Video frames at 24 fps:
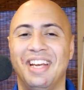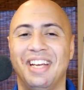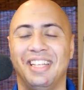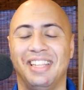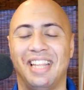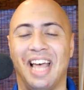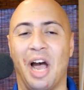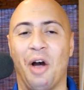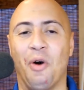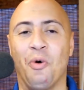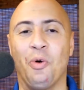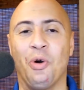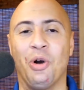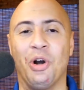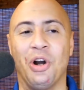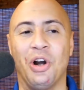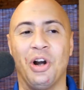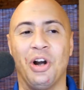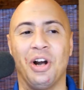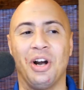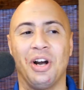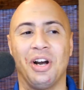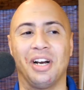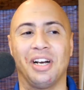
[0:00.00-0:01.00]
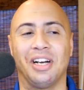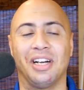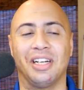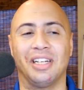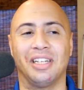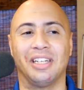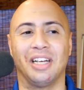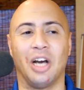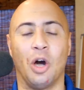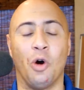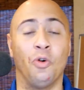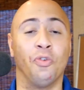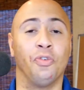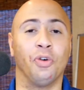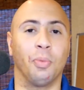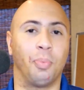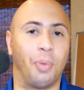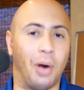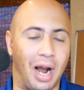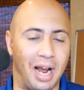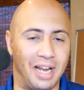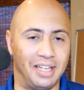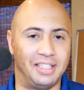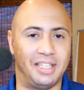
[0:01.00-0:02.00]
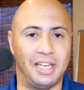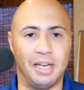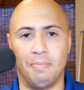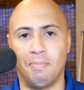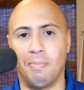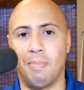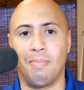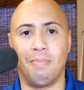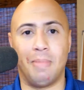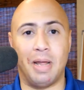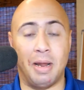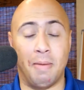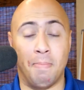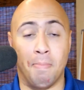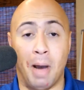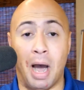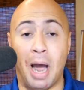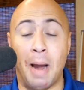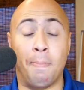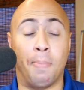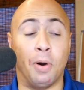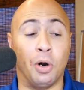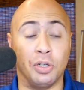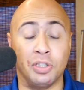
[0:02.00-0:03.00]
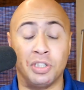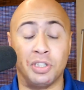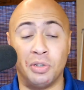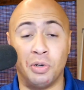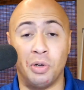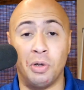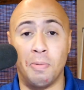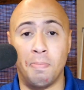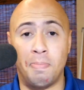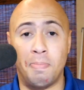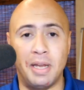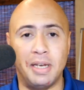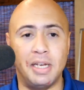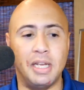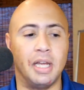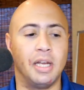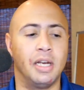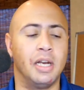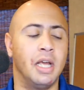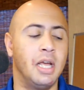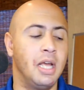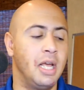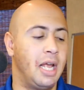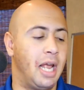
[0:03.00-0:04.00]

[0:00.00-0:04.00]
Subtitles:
that were overpriced in my personal opinion.